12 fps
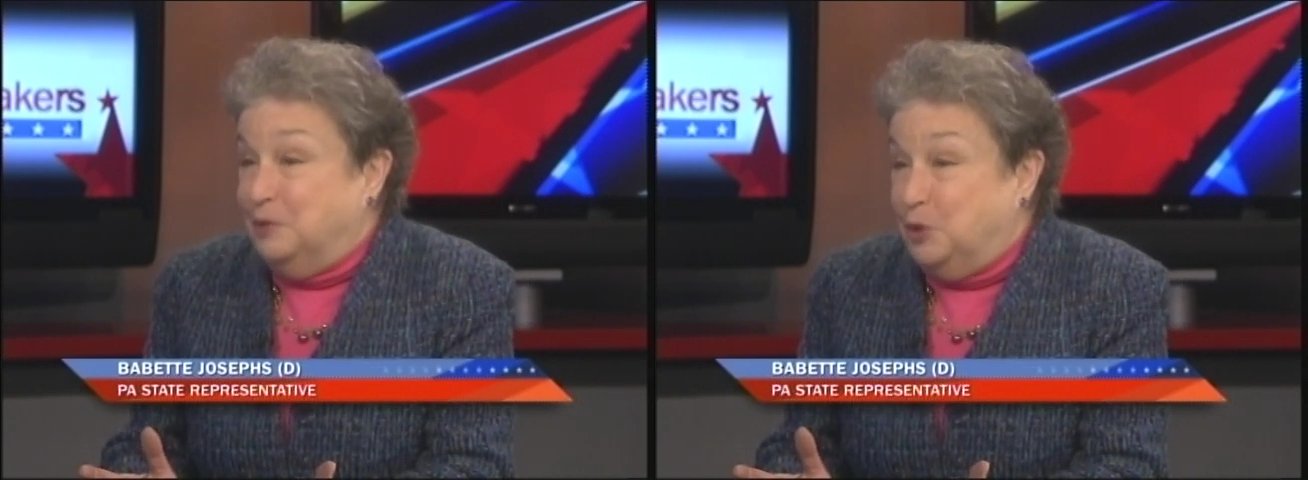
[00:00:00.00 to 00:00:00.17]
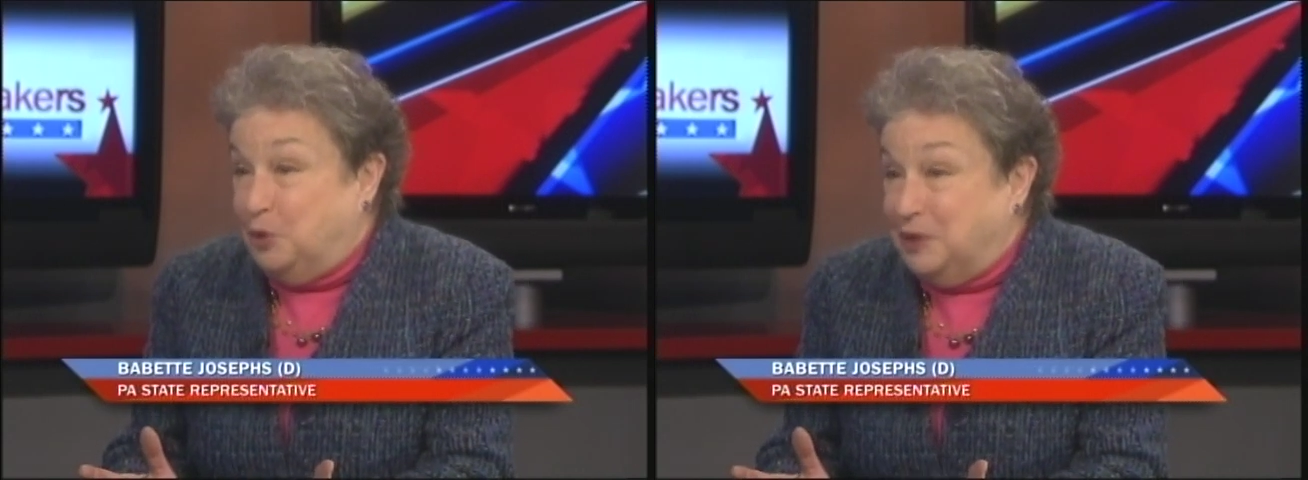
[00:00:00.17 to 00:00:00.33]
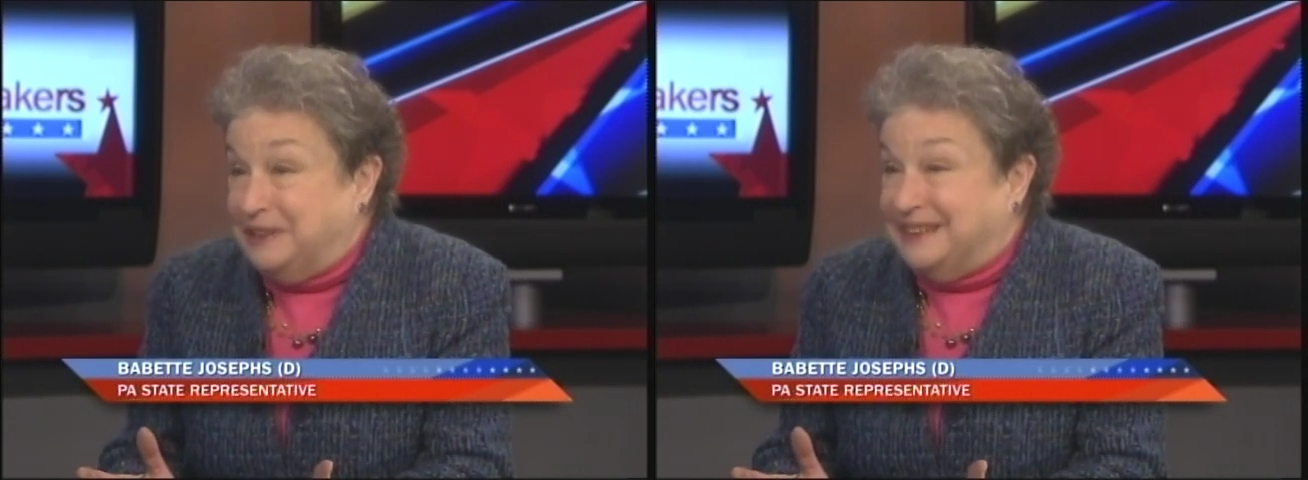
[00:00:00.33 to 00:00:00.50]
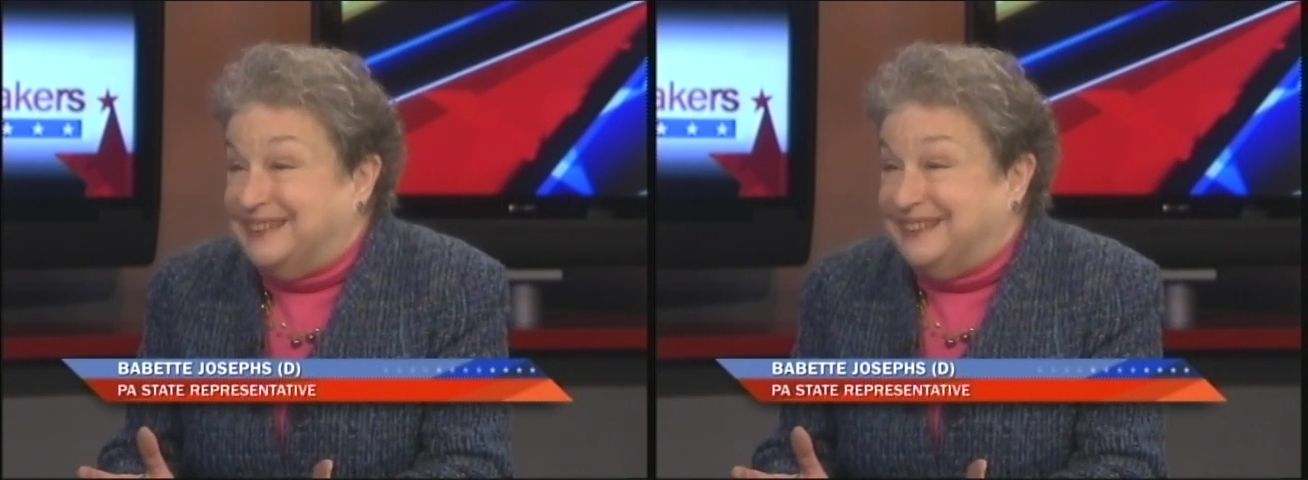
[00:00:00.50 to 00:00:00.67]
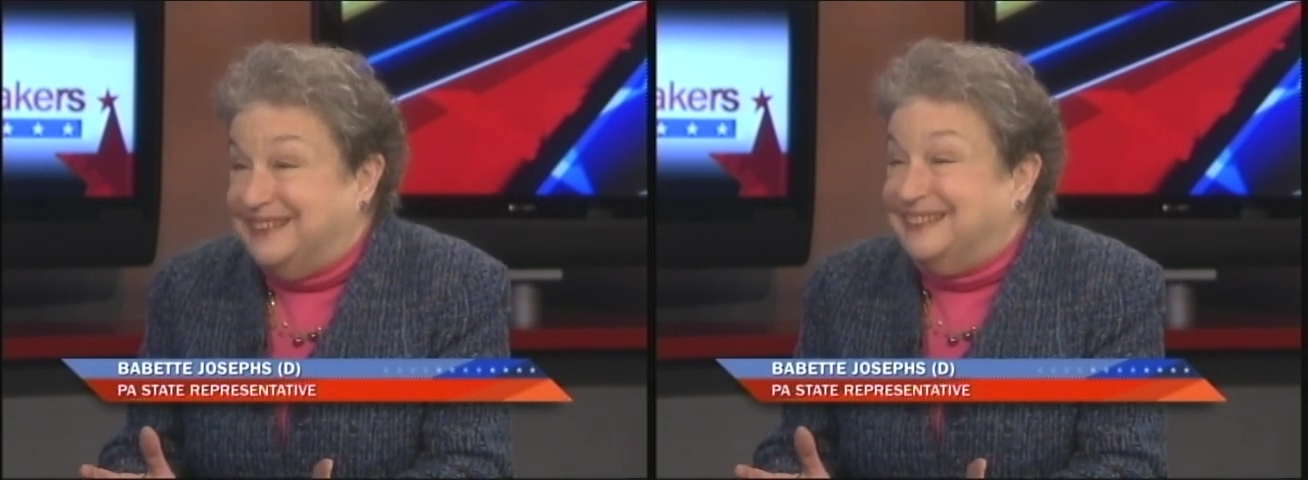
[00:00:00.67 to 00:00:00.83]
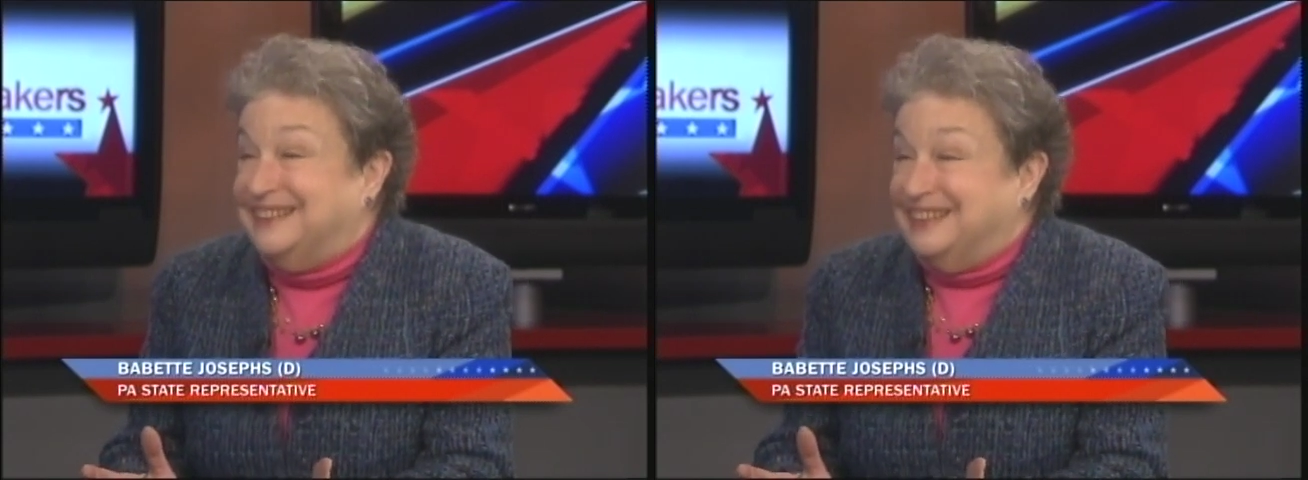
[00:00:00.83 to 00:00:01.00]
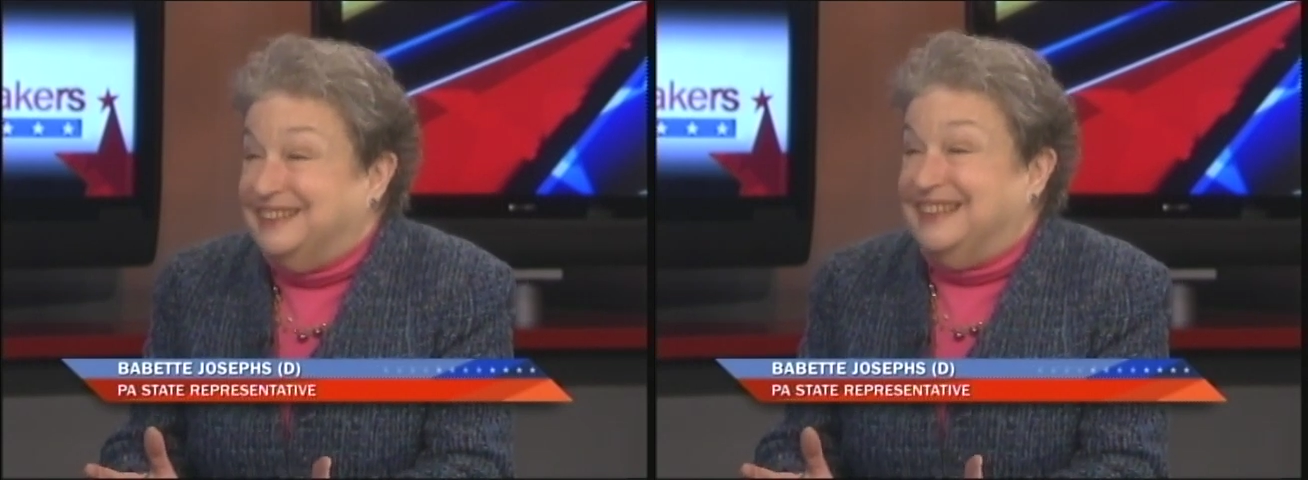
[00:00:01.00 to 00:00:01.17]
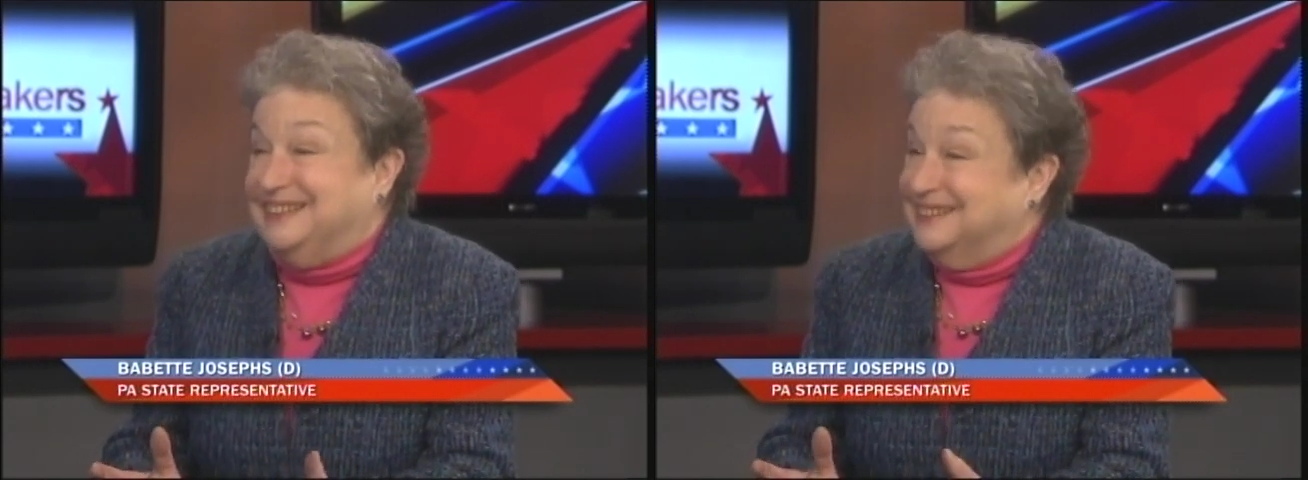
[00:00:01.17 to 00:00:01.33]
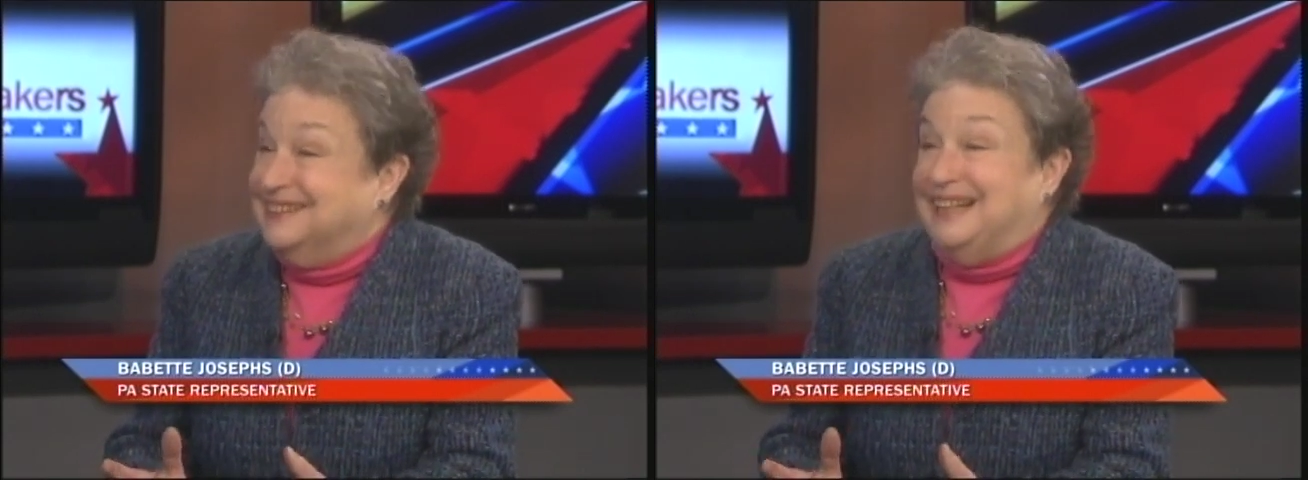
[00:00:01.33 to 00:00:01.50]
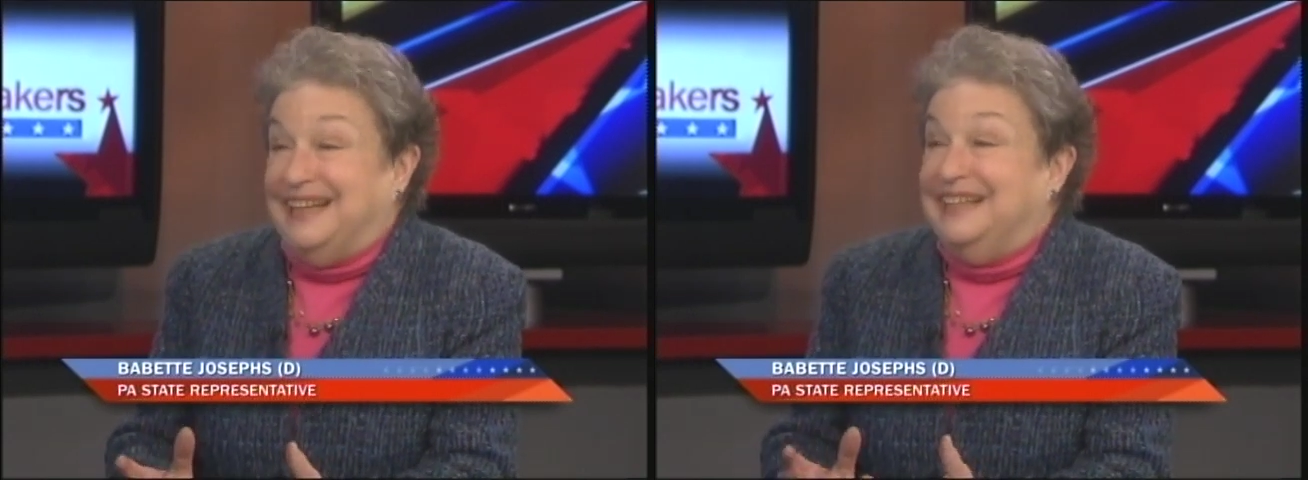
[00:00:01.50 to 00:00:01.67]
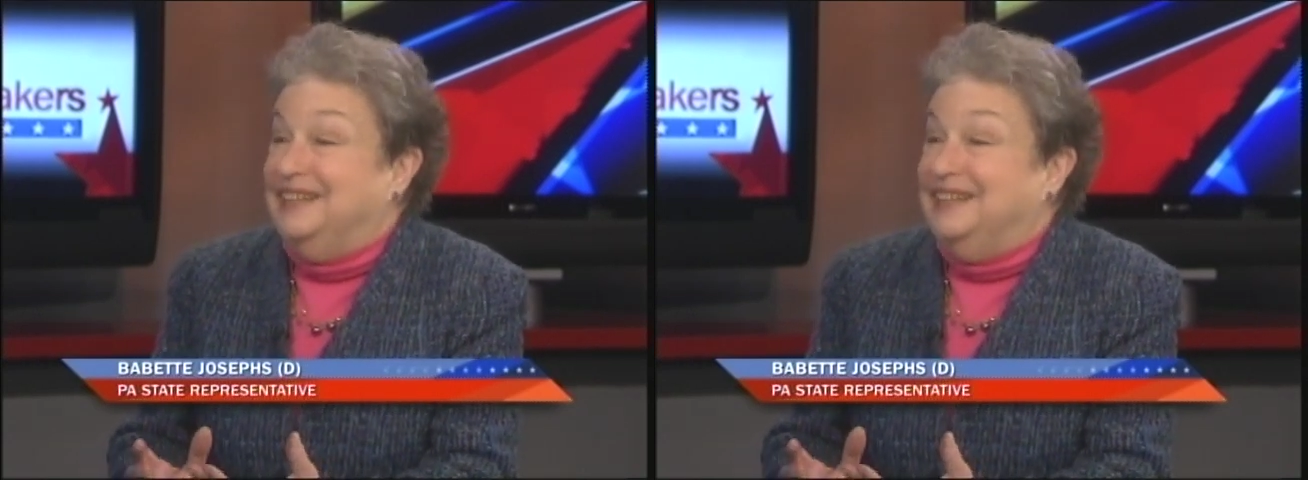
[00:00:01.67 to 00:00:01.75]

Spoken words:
Court decision that said